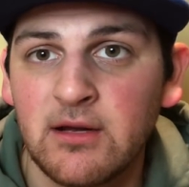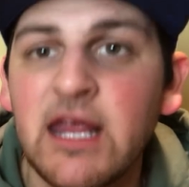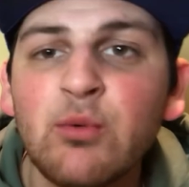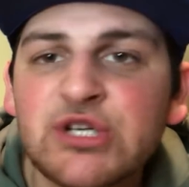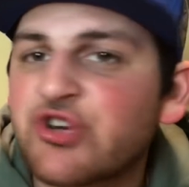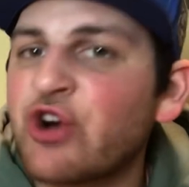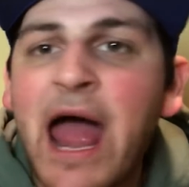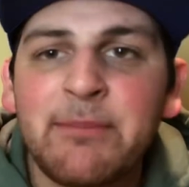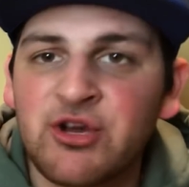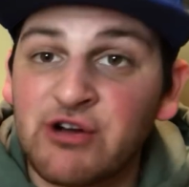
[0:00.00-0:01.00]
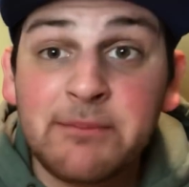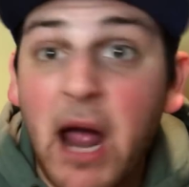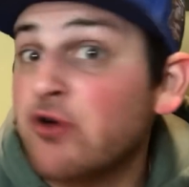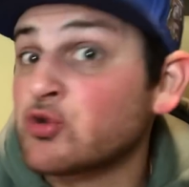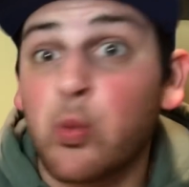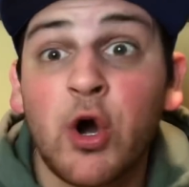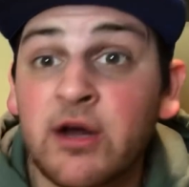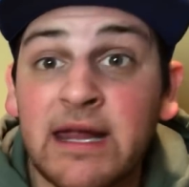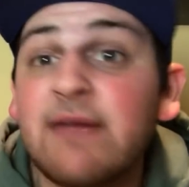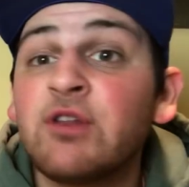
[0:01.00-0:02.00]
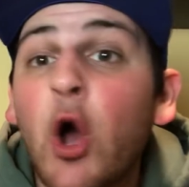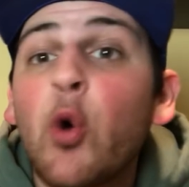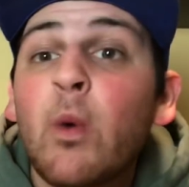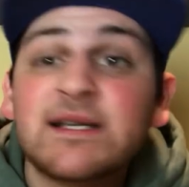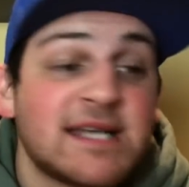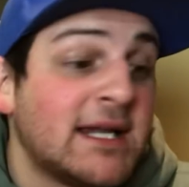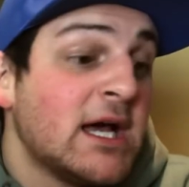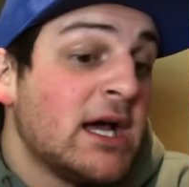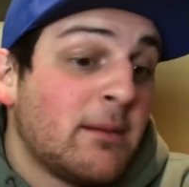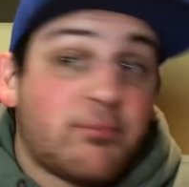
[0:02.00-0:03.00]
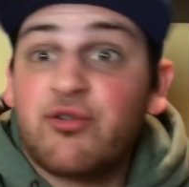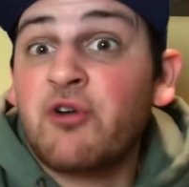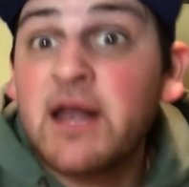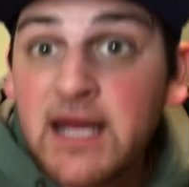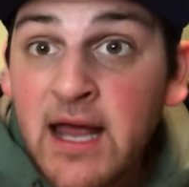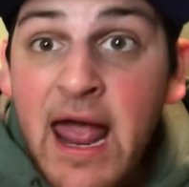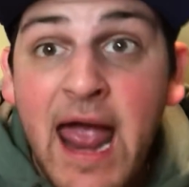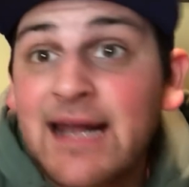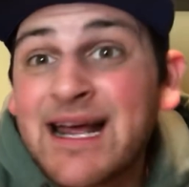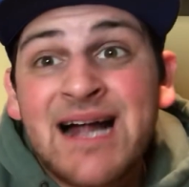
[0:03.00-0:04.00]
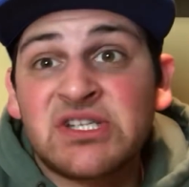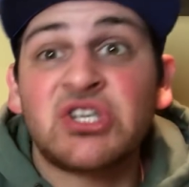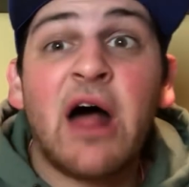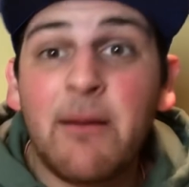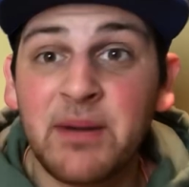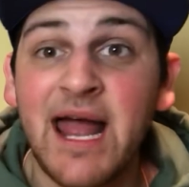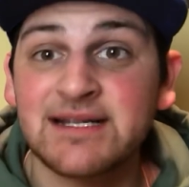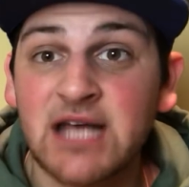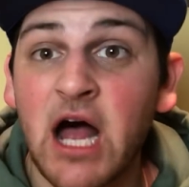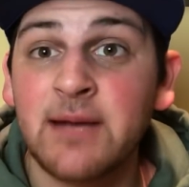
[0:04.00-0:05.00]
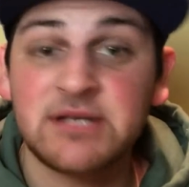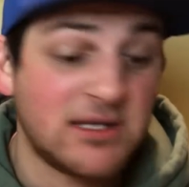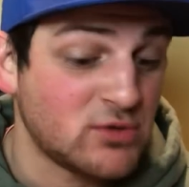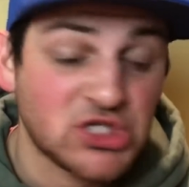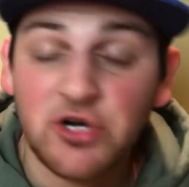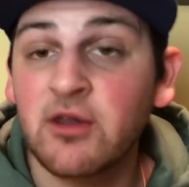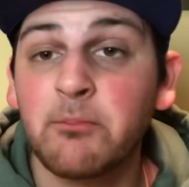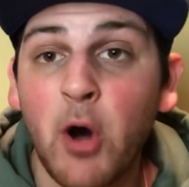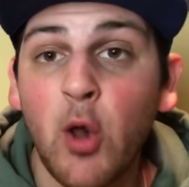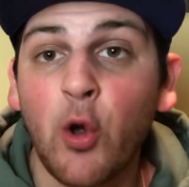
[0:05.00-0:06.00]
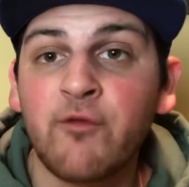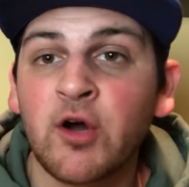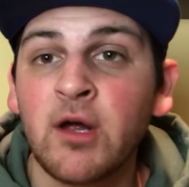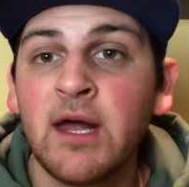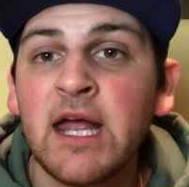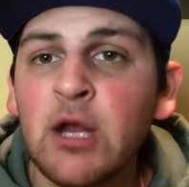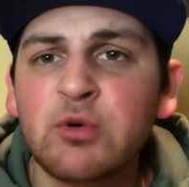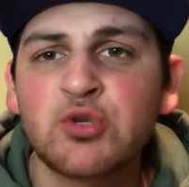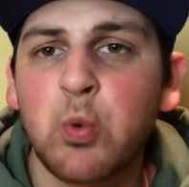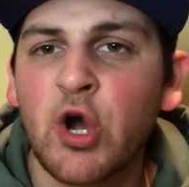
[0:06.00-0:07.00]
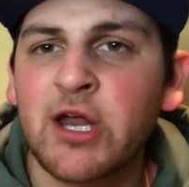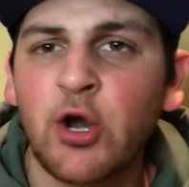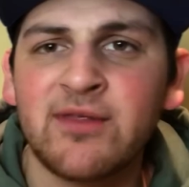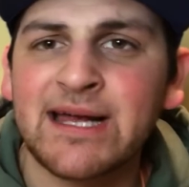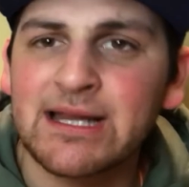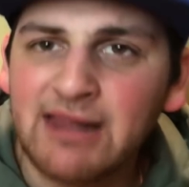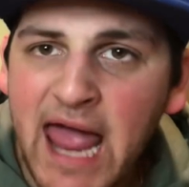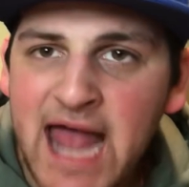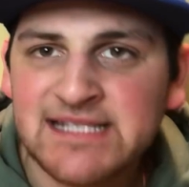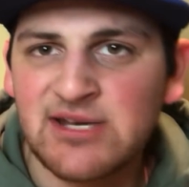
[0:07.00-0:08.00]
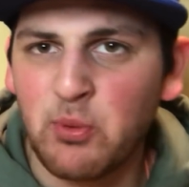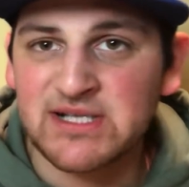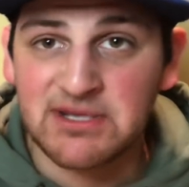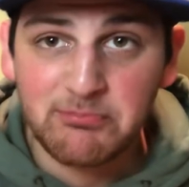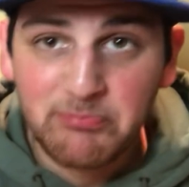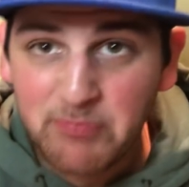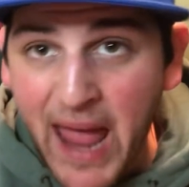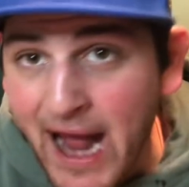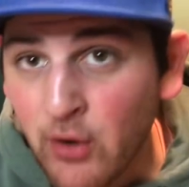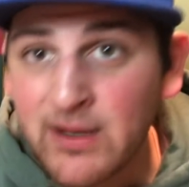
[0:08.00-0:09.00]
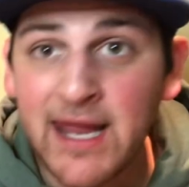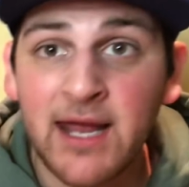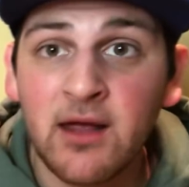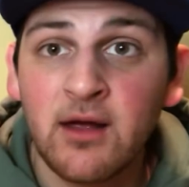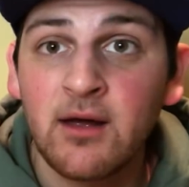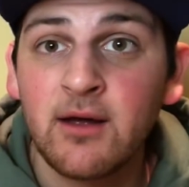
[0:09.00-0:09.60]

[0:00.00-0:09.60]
He was grabbing rebounds working. Even though it wasn't pretty and it got sloppy at times and he was turning the ball over. He was working on the glass. He wasn't pouting.